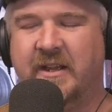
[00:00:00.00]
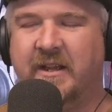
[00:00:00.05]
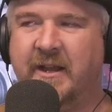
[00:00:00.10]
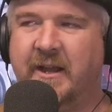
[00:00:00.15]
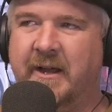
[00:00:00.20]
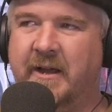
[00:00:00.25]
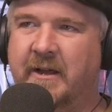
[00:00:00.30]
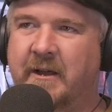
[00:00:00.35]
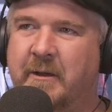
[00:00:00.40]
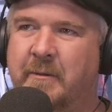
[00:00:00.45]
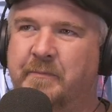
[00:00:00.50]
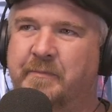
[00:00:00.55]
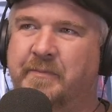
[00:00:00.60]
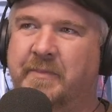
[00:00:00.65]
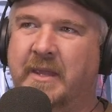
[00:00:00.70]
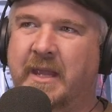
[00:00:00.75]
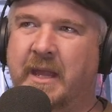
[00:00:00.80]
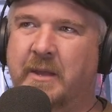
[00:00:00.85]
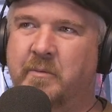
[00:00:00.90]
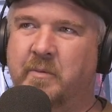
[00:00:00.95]

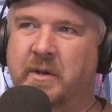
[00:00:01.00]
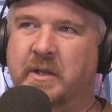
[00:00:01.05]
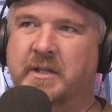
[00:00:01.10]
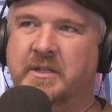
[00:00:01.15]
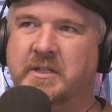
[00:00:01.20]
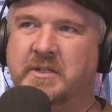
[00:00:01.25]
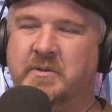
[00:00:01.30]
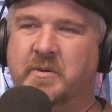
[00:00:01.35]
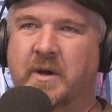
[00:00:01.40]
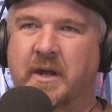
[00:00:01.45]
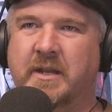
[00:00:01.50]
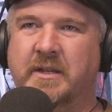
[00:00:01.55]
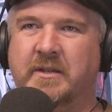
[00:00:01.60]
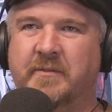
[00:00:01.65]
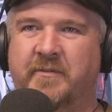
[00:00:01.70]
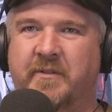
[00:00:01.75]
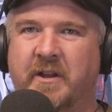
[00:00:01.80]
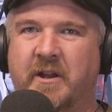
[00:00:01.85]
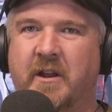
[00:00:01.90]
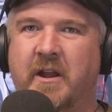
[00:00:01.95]
And really just trying
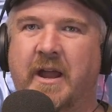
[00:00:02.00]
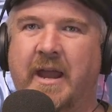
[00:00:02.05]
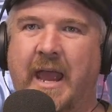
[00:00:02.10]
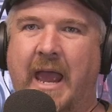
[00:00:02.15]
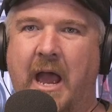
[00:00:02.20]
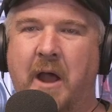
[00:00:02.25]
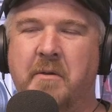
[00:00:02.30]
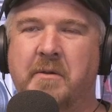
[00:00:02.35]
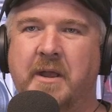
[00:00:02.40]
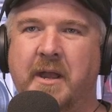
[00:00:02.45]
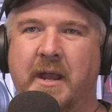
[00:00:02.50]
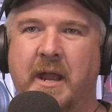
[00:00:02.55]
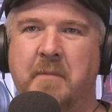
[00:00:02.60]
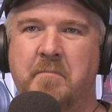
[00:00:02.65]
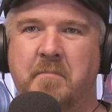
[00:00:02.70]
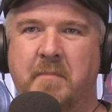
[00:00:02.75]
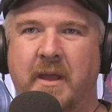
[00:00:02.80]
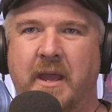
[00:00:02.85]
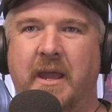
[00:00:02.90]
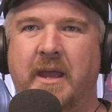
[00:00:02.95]
to figure out how can I
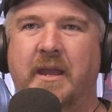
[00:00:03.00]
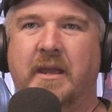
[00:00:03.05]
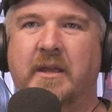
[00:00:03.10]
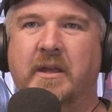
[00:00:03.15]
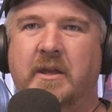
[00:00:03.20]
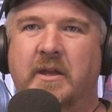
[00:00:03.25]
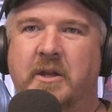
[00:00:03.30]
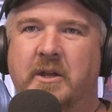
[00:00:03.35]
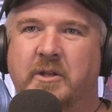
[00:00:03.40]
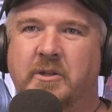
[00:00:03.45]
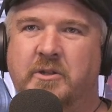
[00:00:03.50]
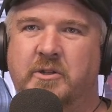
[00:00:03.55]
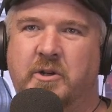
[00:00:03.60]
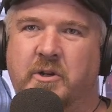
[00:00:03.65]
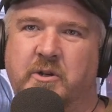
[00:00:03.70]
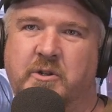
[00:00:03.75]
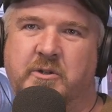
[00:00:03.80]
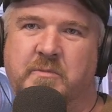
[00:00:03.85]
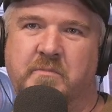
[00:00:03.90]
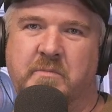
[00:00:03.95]
make
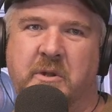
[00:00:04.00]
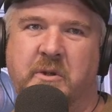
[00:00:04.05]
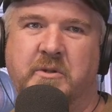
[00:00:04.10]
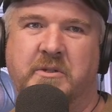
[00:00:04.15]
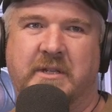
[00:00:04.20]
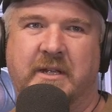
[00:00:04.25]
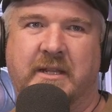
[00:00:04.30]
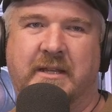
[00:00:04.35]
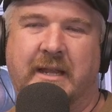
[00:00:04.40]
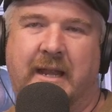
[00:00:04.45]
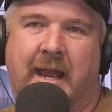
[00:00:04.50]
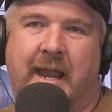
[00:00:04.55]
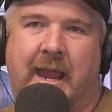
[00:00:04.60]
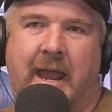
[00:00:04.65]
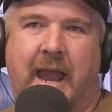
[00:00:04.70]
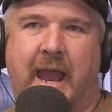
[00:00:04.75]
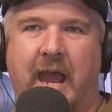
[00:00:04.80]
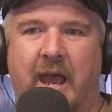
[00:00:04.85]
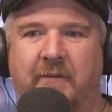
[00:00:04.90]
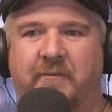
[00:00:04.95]
church music that I
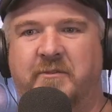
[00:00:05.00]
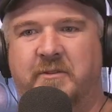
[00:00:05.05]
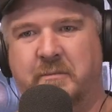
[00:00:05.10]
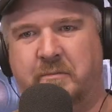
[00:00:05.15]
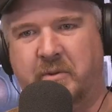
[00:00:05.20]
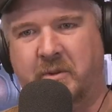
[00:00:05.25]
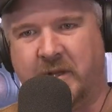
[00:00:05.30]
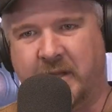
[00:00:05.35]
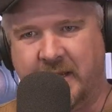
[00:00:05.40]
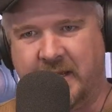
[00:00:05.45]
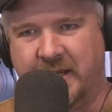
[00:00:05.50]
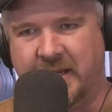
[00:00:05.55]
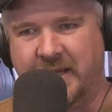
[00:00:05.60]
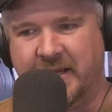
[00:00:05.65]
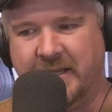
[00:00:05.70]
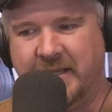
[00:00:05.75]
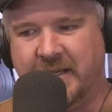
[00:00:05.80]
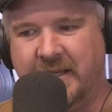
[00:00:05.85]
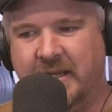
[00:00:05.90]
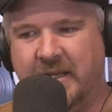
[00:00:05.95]
have to
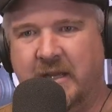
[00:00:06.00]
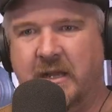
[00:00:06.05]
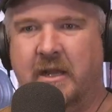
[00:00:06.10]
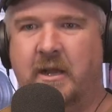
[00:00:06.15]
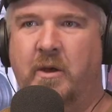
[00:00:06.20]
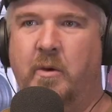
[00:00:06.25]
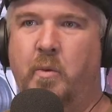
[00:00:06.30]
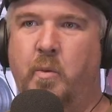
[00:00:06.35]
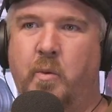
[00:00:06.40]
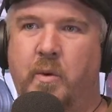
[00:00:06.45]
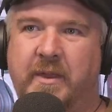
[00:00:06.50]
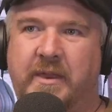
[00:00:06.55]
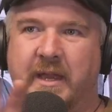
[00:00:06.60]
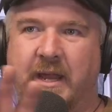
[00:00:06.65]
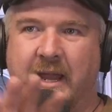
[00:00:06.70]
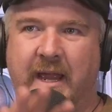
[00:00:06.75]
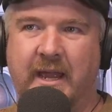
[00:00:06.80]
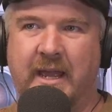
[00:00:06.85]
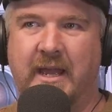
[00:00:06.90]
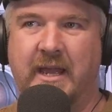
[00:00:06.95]
play with
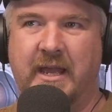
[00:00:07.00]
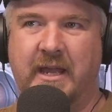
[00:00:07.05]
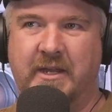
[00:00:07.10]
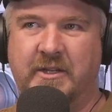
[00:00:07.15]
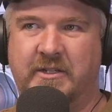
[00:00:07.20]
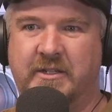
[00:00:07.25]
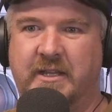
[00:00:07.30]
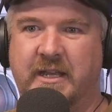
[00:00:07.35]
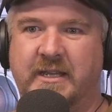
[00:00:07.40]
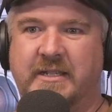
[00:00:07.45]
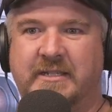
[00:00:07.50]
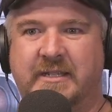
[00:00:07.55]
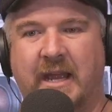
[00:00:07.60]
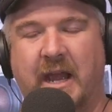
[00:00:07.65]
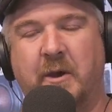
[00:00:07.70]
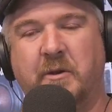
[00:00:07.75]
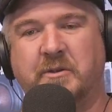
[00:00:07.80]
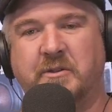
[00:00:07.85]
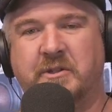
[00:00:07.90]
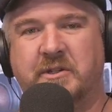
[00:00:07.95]
an edge that
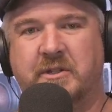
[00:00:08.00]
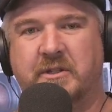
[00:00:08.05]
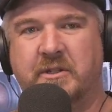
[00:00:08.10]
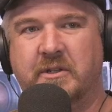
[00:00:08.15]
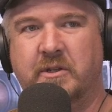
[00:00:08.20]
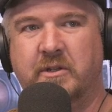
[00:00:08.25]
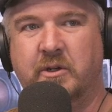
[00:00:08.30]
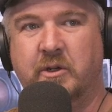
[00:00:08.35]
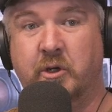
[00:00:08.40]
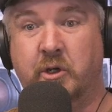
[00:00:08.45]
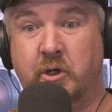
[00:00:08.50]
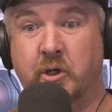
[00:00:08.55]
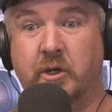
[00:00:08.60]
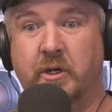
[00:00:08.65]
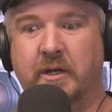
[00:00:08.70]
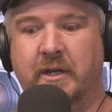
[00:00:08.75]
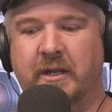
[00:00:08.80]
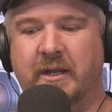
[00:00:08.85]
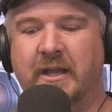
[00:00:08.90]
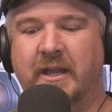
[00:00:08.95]
sounds
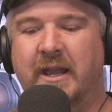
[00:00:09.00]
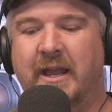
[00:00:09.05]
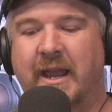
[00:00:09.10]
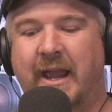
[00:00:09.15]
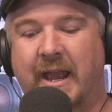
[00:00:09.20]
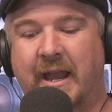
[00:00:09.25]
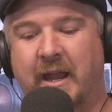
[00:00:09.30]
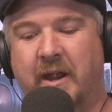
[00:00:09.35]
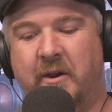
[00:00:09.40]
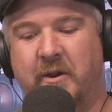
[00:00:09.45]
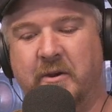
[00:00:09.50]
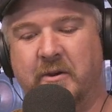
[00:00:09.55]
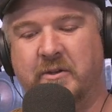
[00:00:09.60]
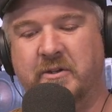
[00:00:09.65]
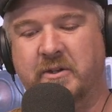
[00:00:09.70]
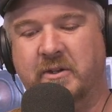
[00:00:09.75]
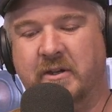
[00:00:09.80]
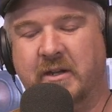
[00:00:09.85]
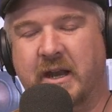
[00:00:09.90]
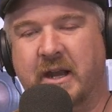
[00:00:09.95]
good. And I
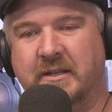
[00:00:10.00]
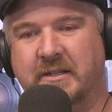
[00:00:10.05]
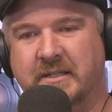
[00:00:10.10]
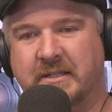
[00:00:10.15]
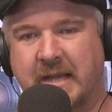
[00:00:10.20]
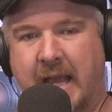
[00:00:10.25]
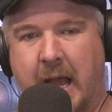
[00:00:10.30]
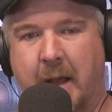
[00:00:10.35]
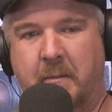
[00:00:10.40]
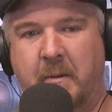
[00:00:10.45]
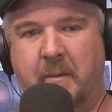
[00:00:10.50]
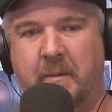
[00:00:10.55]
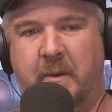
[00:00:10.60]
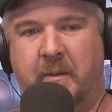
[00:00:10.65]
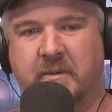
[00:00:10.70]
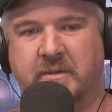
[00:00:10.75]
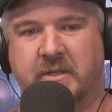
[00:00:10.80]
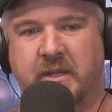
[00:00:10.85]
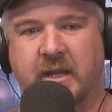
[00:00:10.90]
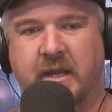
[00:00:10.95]
heard your guys' album and it
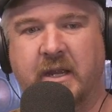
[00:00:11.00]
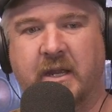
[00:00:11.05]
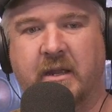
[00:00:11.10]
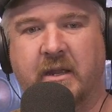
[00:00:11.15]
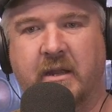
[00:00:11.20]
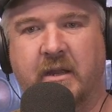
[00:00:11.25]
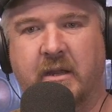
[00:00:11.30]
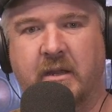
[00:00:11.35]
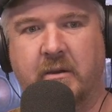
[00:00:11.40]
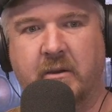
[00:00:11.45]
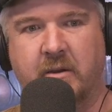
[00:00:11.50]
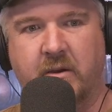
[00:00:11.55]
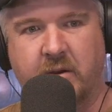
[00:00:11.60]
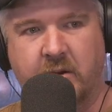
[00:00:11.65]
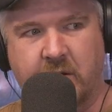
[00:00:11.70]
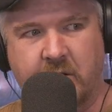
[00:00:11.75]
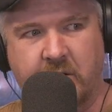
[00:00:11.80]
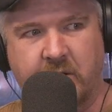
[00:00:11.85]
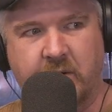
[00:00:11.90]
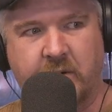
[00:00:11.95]
was like,
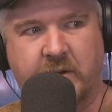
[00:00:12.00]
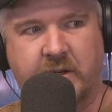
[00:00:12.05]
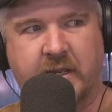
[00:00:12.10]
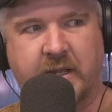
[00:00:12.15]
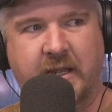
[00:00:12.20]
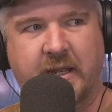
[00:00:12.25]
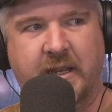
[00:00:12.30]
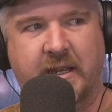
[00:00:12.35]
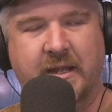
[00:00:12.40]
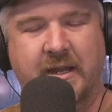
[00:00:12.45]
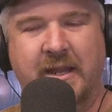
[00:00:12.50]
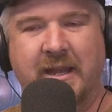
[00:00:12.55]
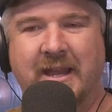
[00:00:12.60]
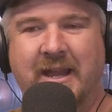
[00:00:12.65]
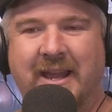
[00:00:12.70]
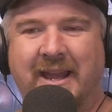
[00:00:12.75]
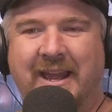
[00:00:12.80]
okay.